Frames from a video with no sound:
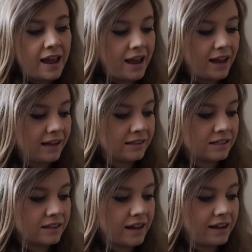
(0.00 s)

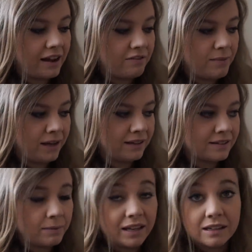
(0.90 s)
and they gave me
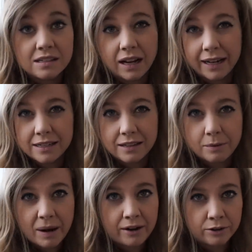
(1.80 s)
some insight into the
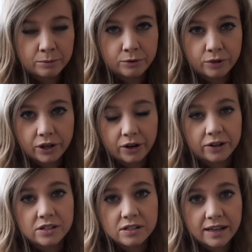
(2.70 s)
paranormal
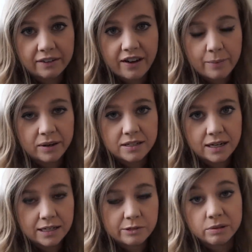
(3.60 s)
occurrences that have happened
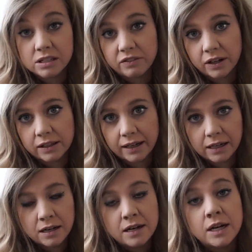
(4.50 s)
here
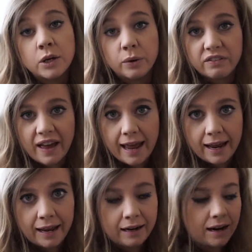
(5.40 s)
specifically with
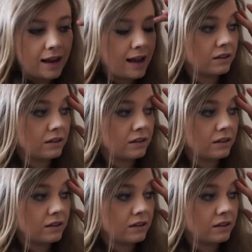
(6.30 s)
Ann.